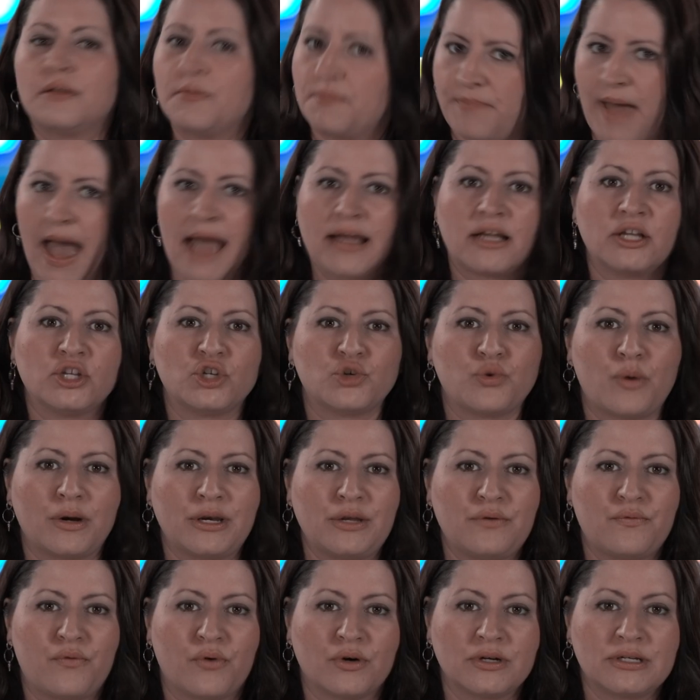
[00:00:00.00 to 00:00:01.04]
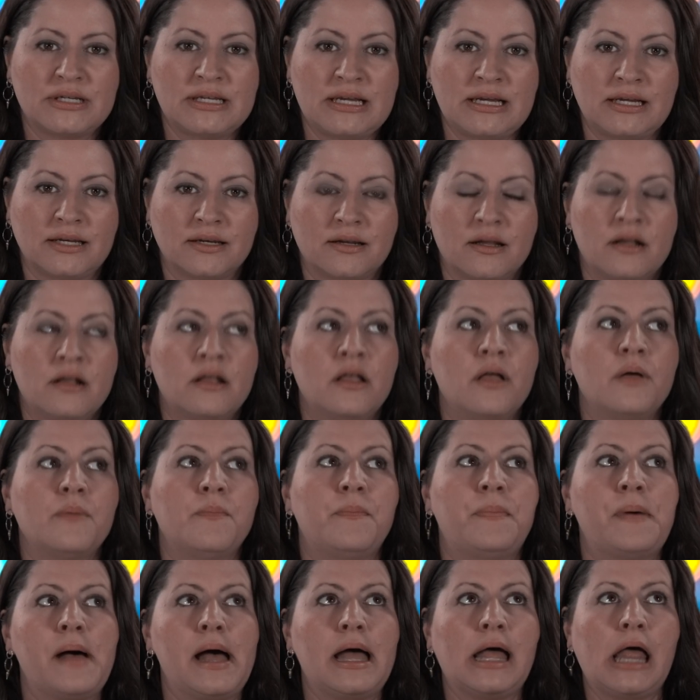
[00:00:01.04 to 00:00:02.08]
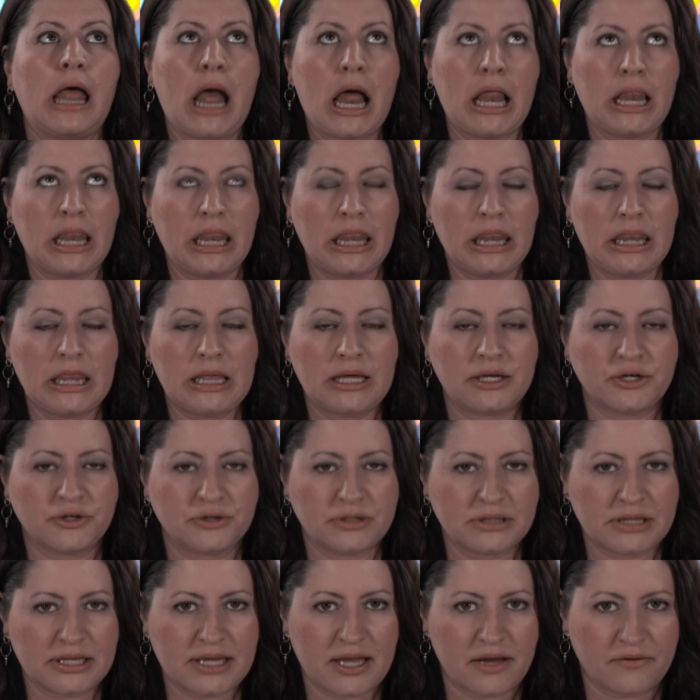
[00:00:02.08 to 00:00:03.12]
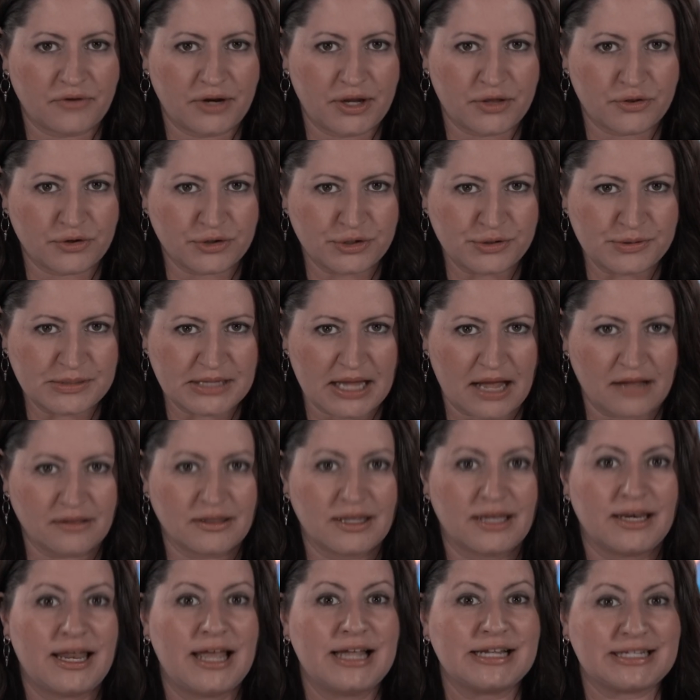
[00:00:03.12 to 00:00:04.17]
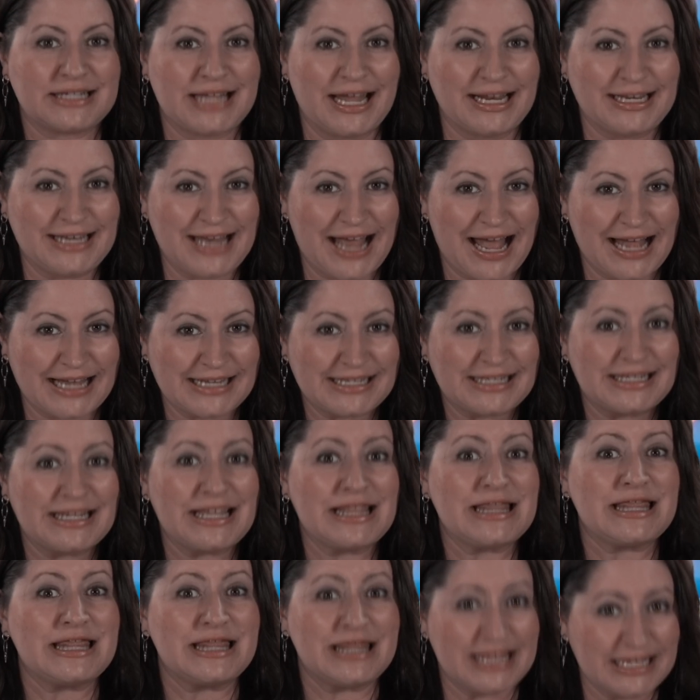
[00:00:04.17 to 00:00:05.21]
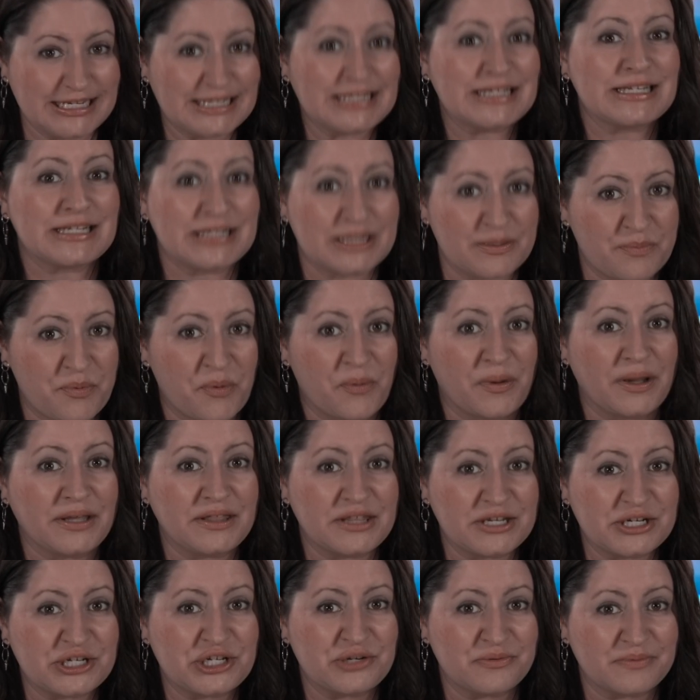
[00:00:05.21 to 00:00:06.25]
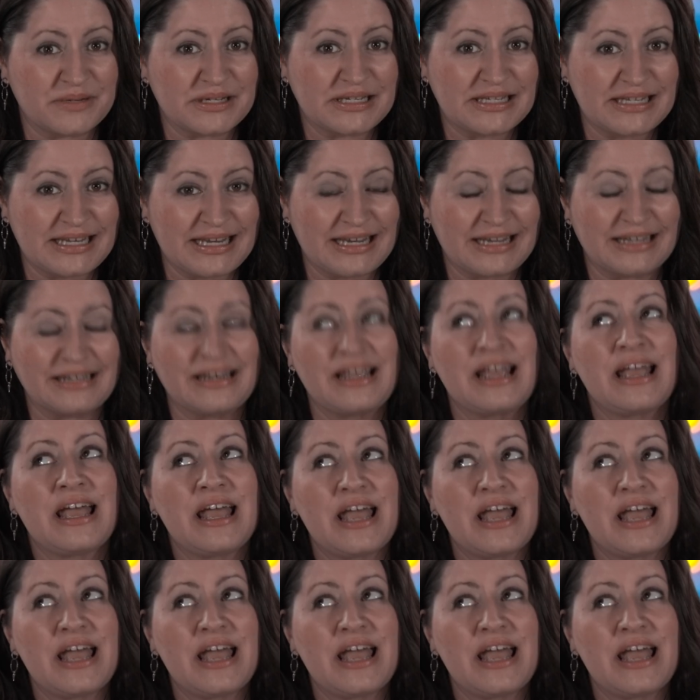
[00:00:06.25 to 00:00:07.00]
back in 2014. But literally every other news outlet has said, yes, this is the boy that she was seeing.